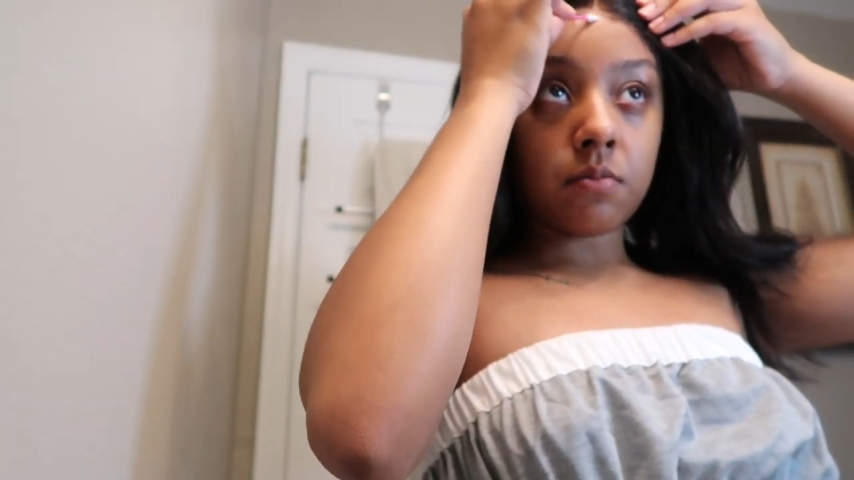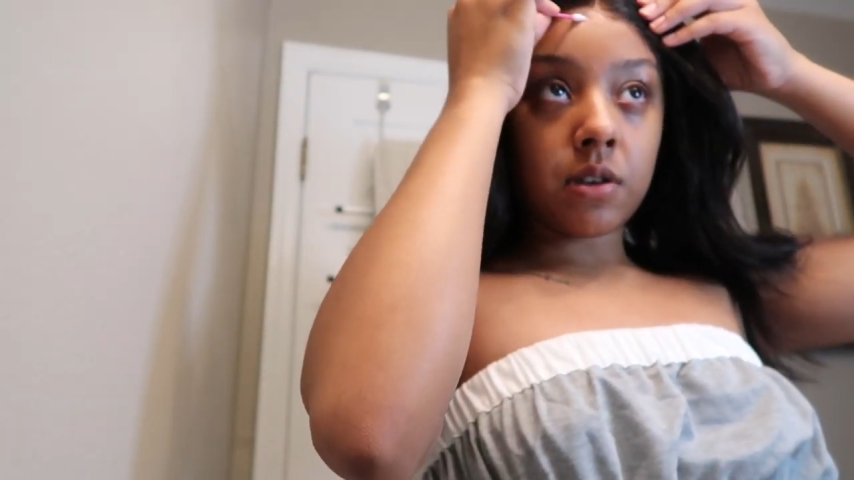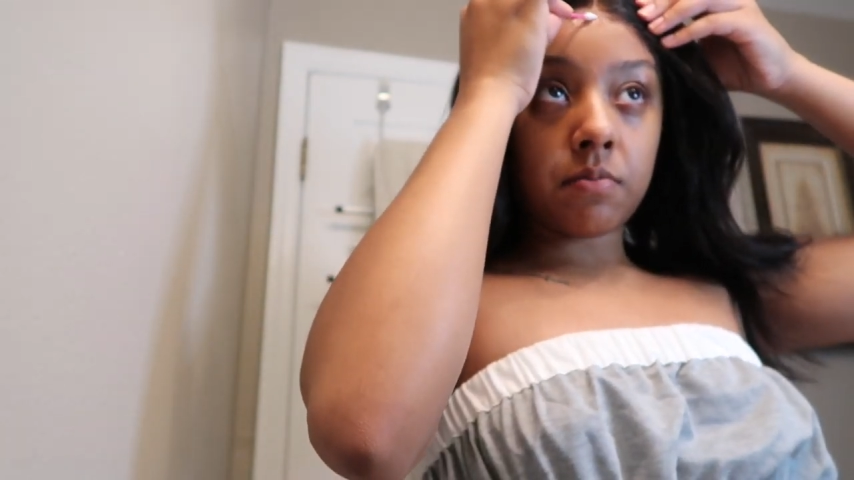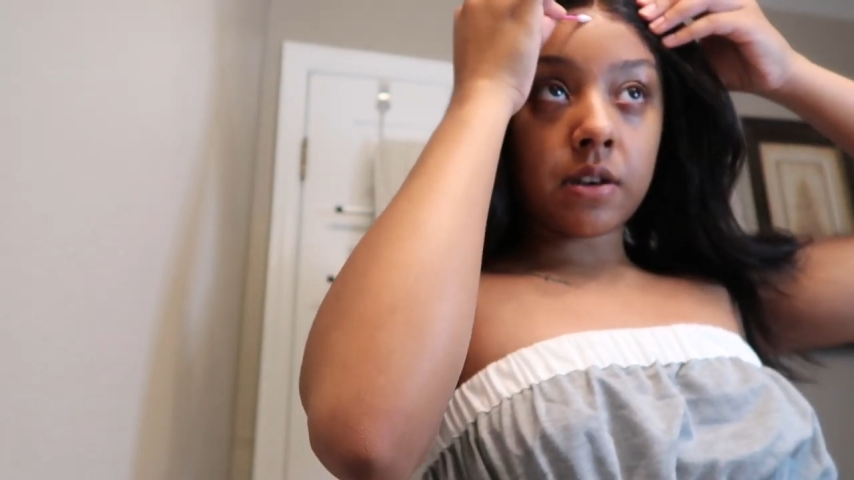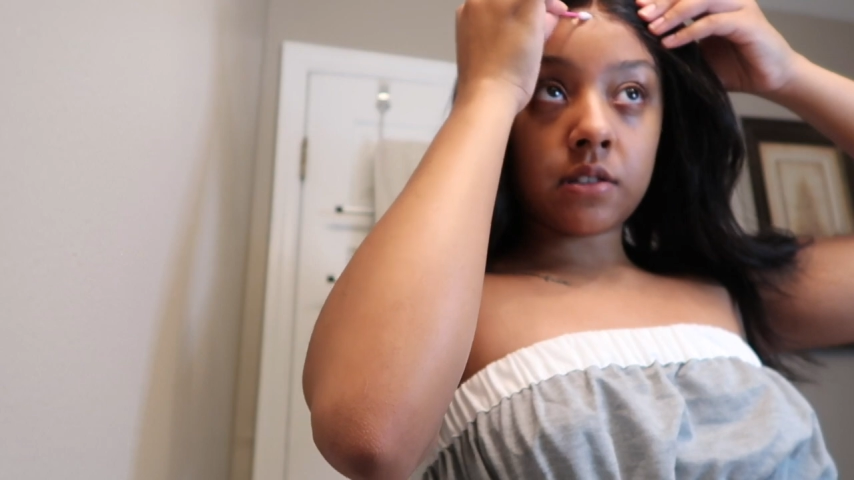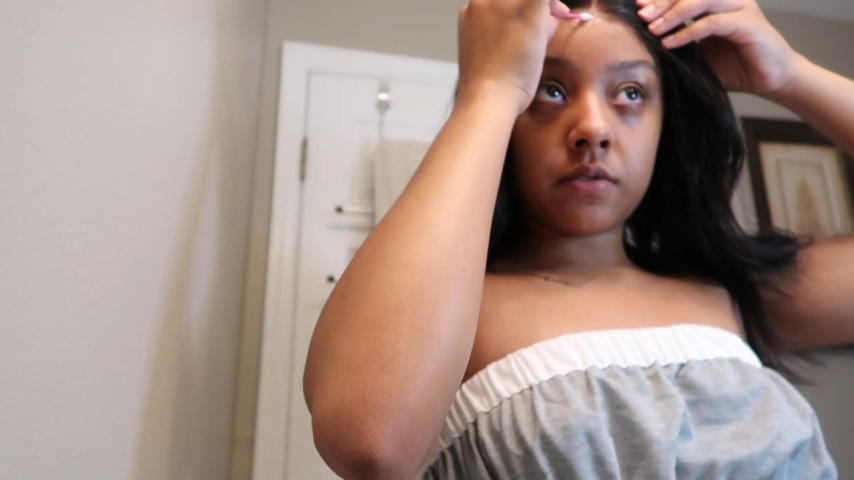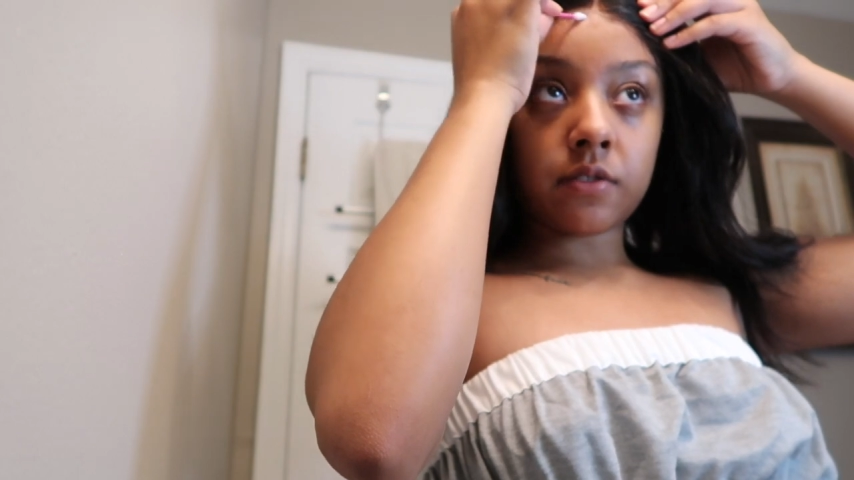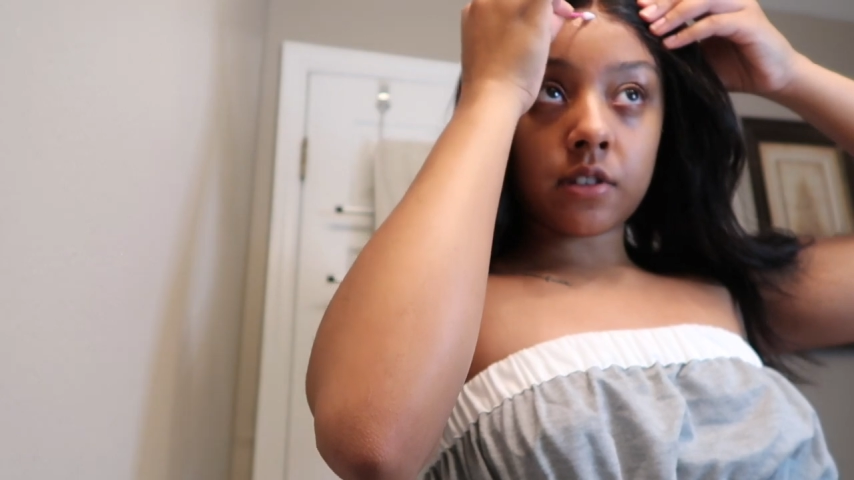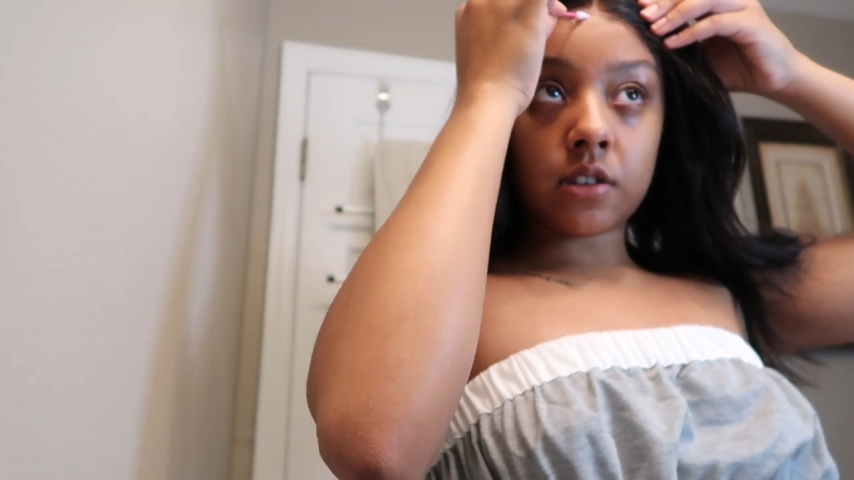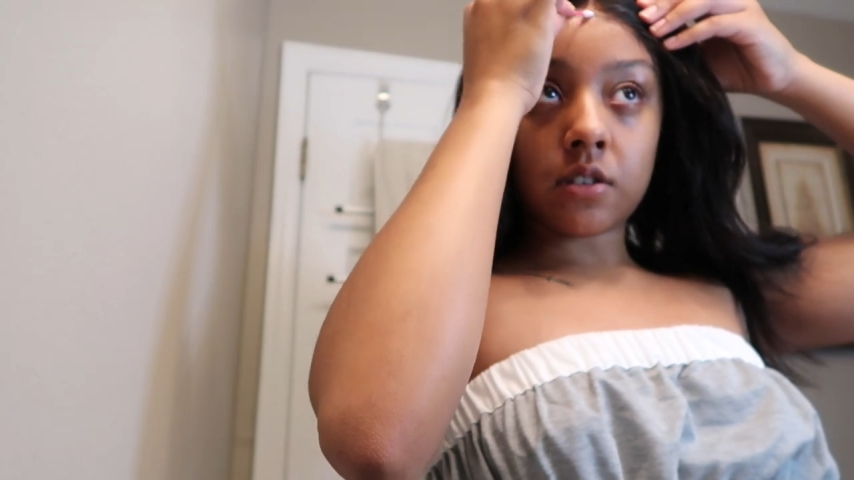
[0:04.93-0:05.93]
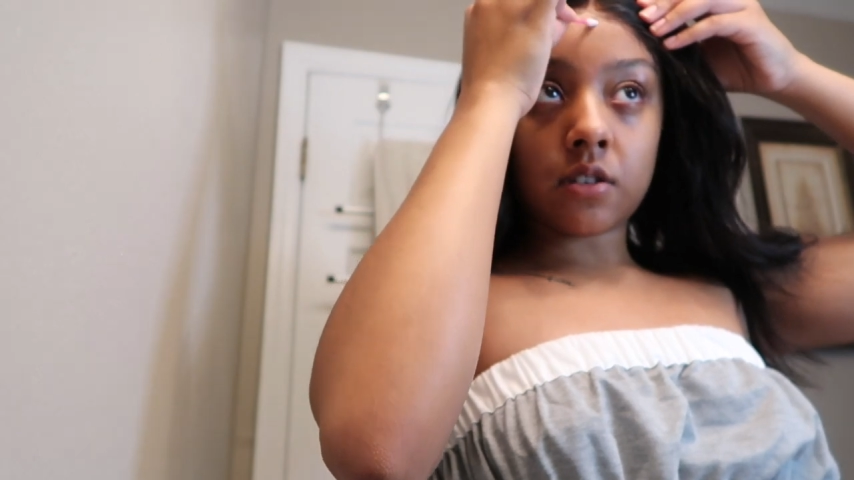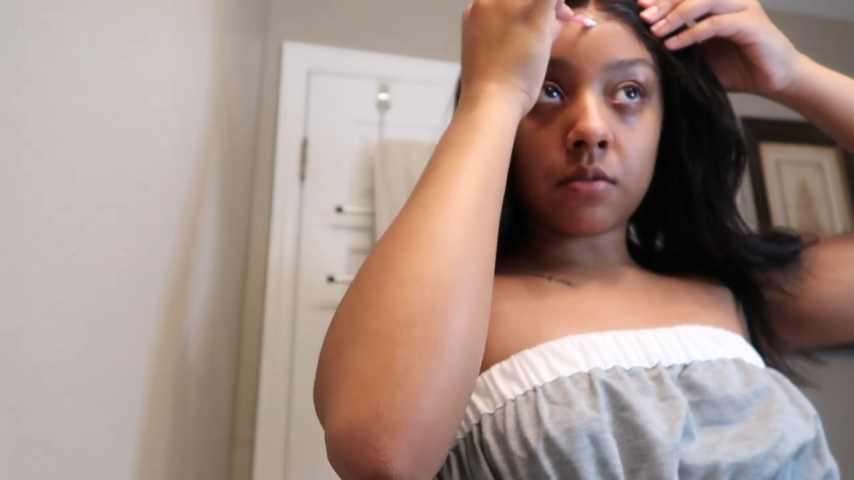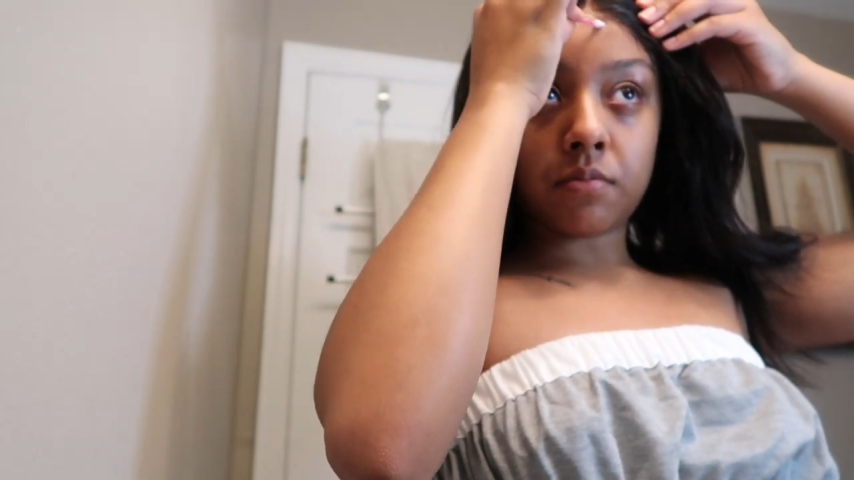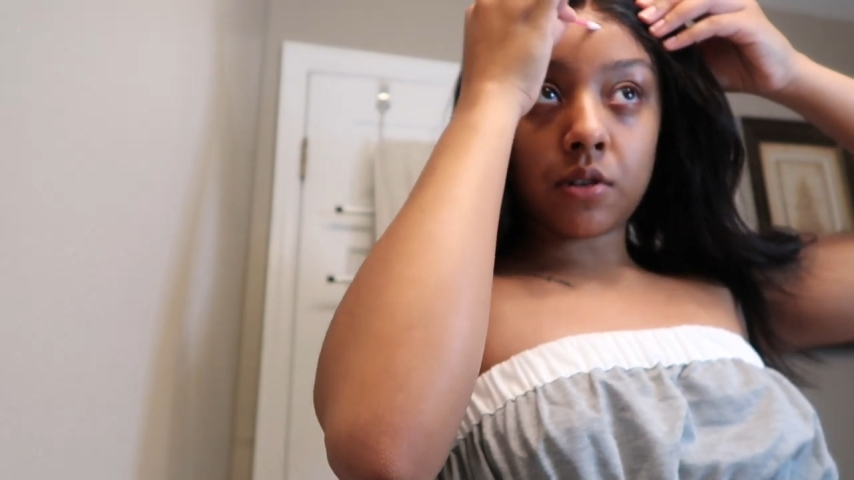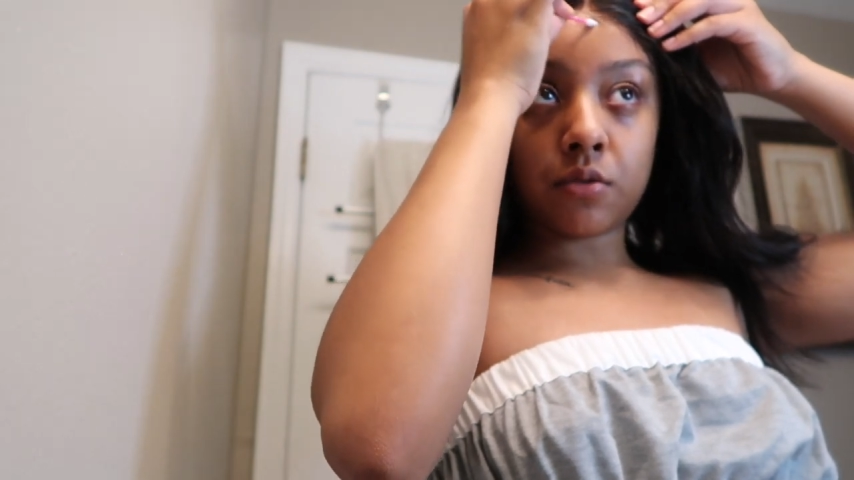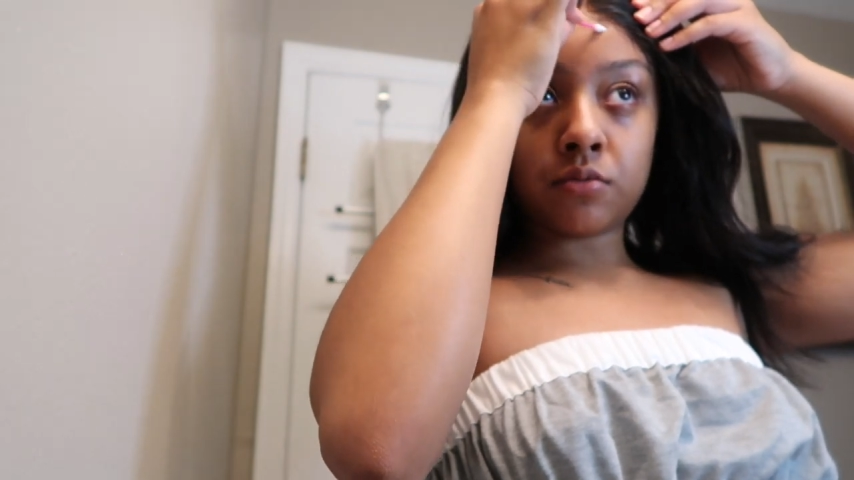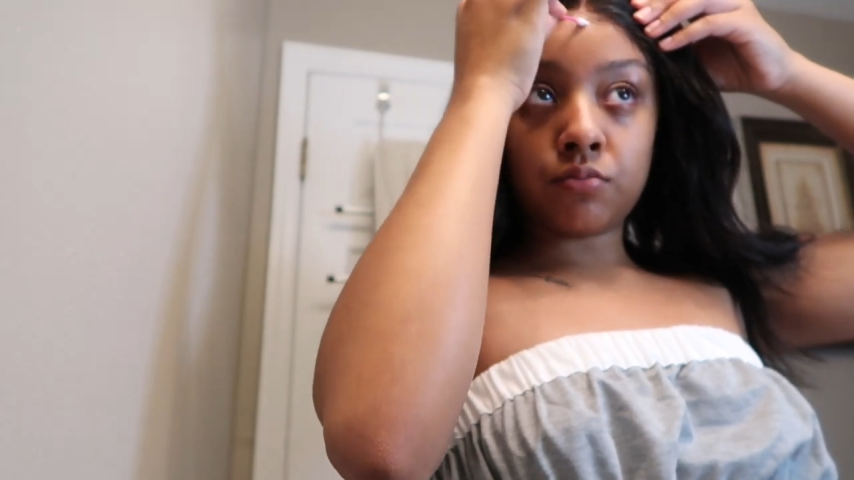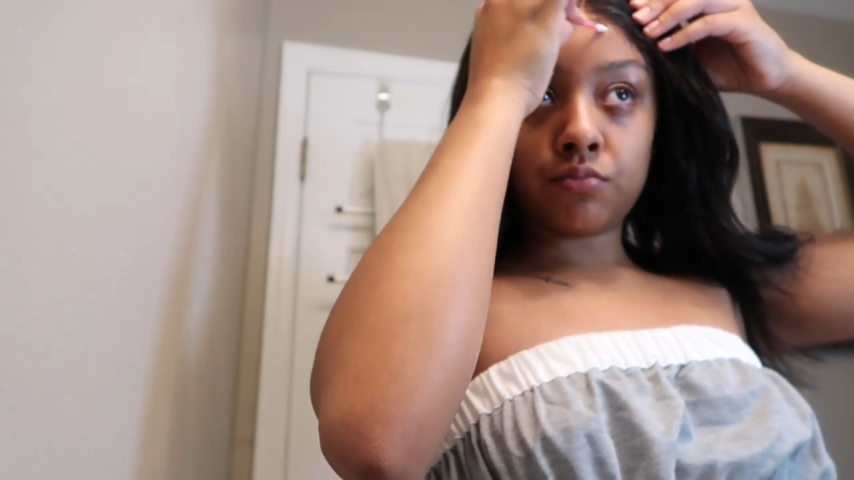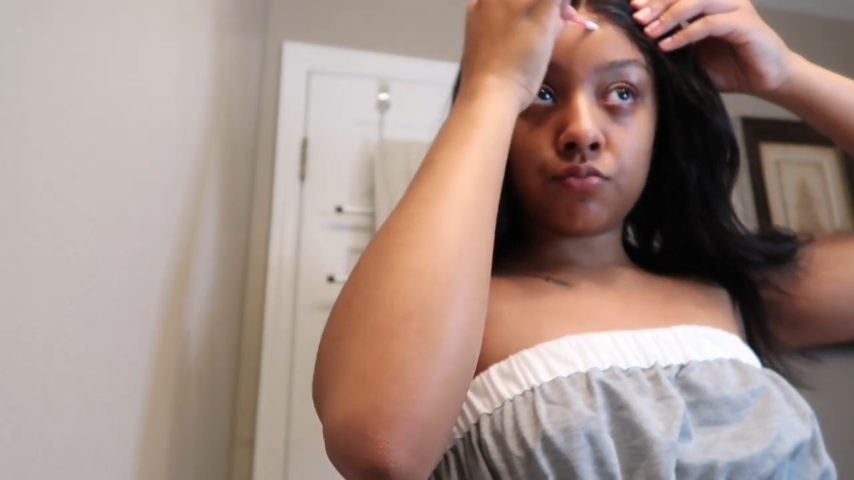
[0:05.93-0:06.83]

my best friend on a boat,